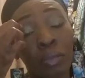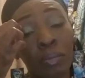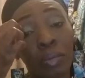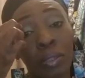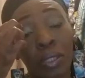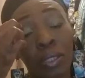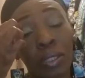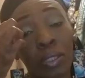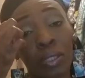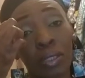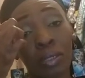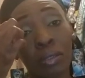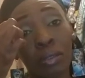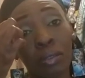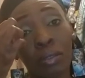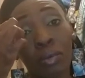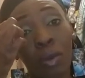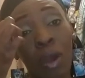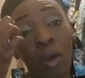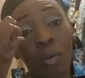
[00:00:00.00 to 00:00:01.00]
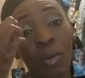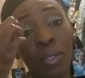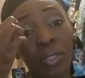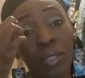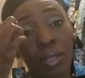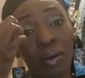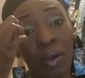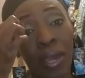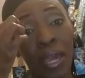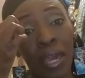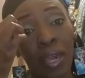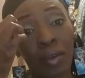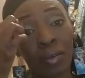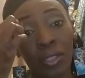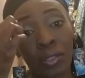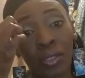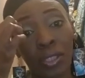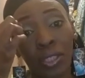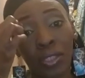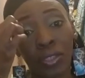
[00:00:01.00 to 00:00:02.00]
because you always going to have
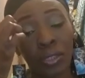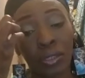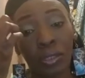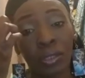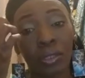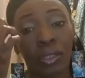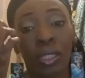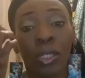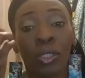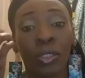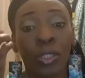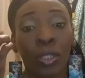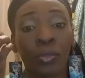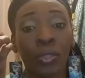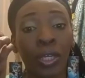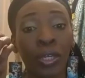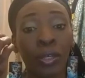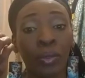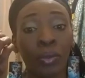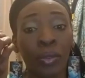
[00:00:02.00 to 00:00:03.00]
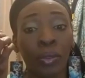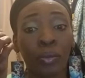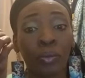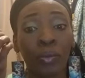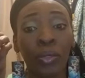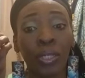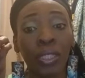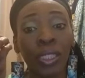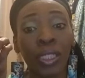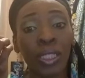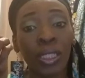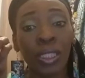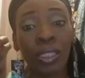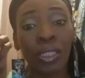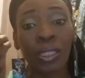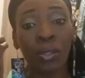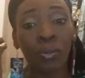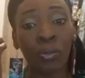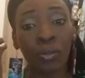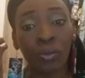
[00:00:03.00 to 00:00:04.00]
conditions. So there really
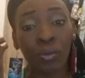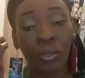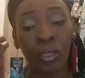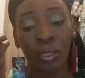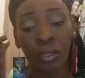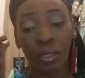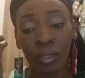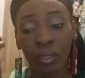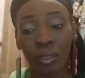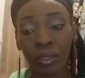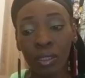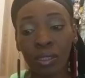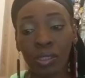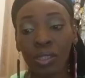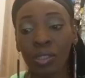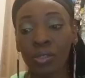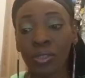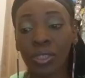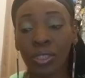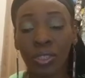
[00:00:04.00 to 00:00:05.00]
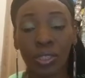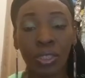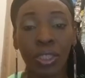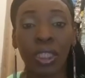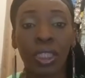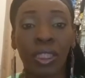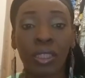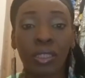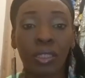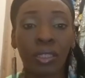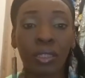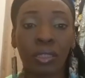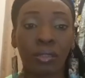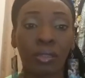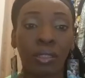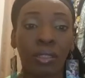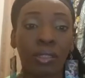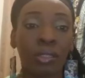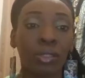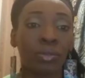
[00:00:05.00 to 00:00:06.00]
is no 3. There's no such thing
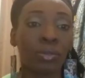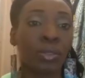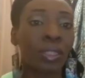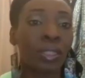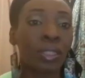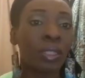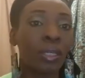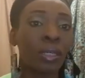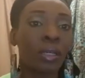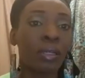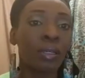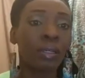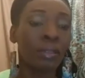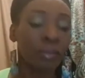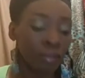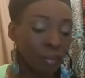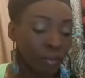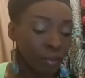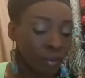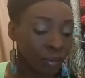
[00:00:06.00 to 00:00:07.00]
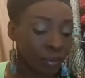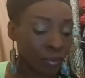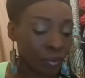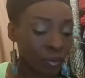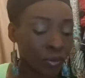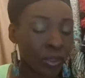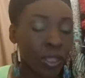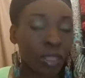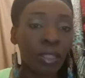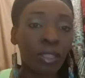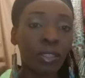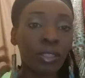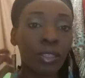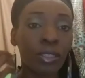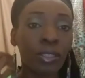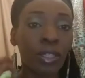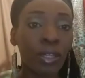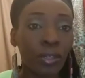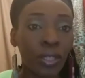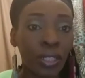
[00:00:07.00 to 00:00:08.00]
as 3.
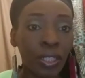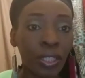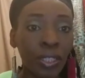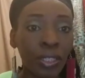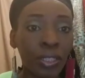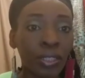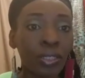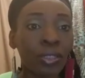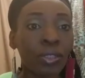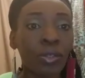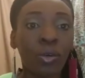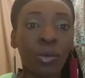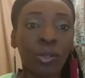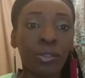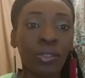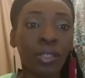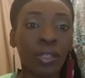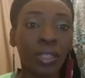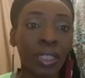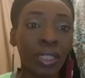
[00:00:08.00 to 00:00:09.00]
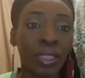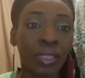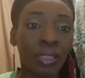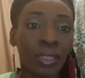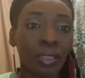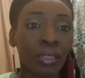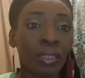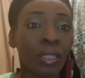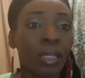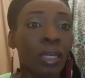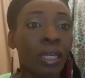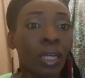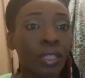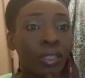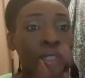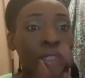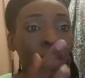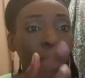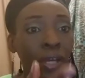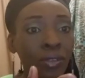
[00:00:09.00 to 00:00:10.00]
Either there is or there isn't.
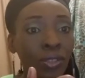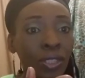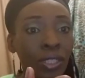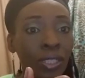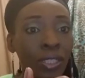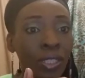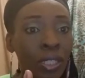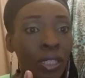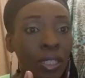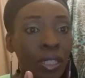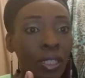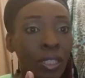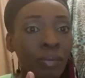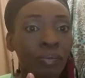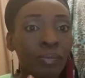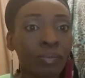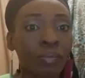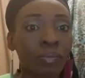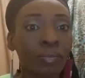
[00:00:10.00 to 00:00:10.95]
And y'all just said,